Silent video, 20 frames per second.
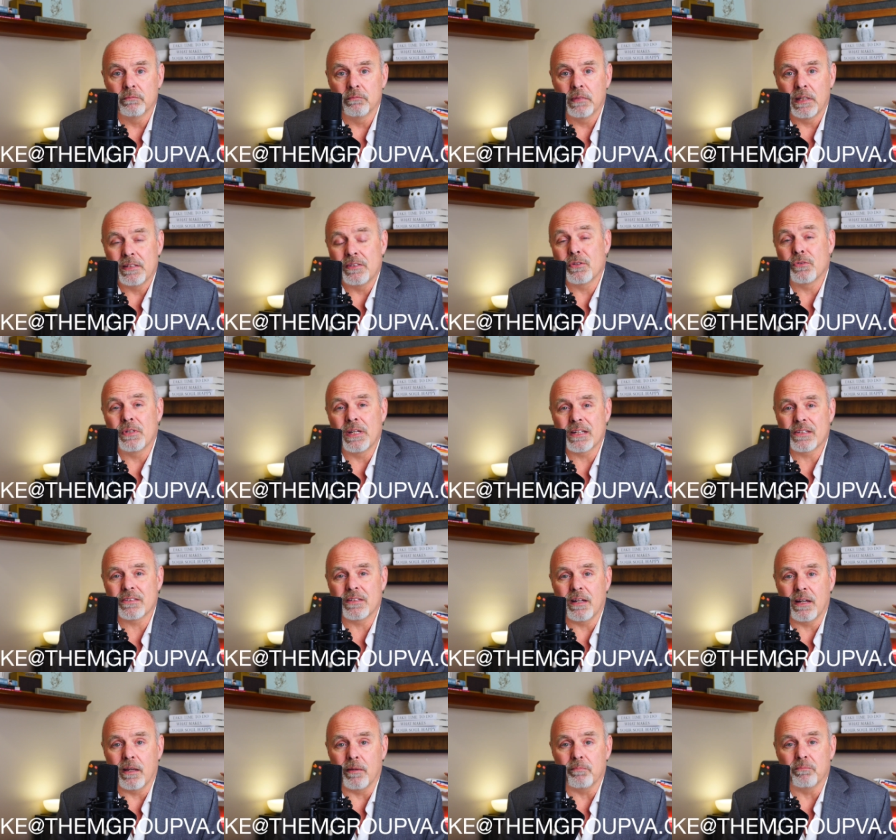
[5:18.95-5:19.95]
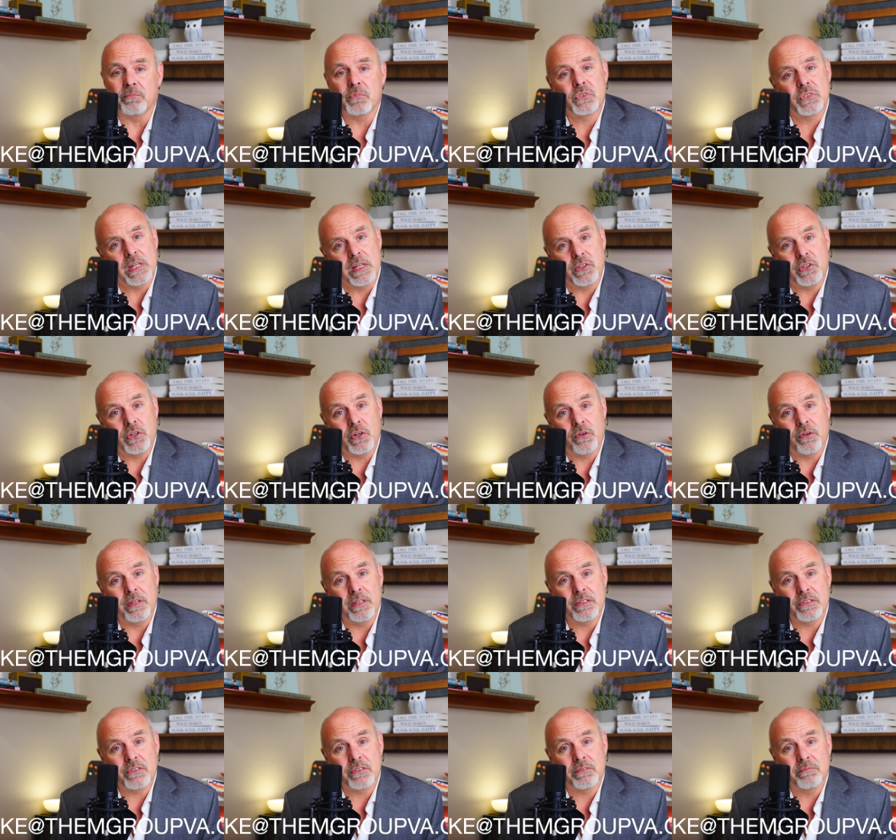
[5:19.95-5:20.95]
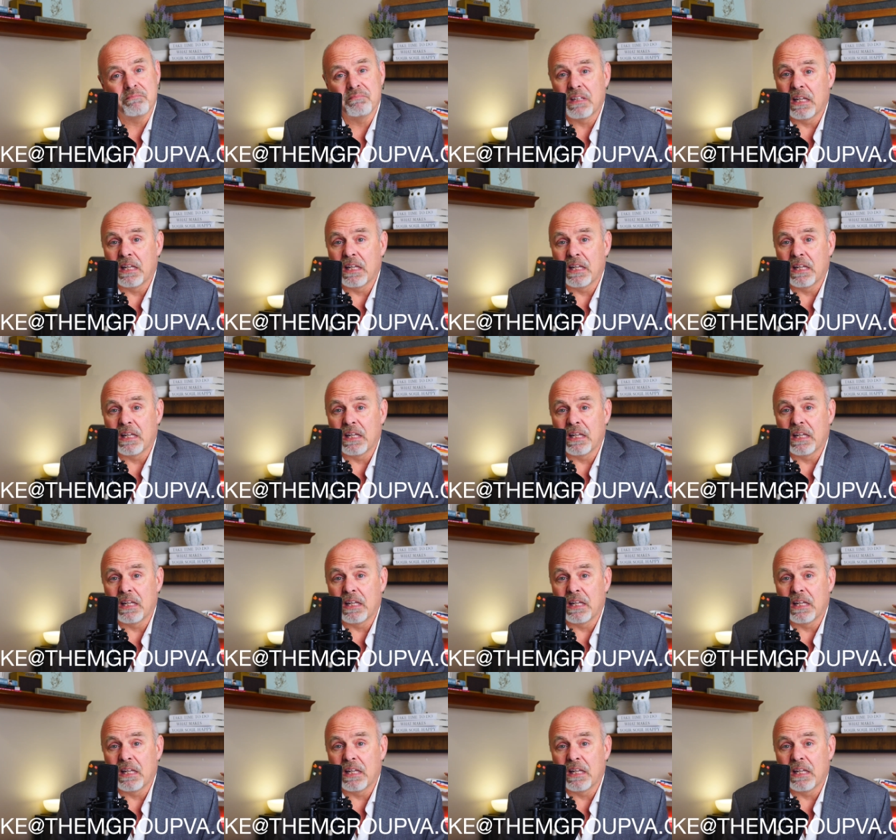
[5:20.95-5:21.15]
Until next time, stay curious.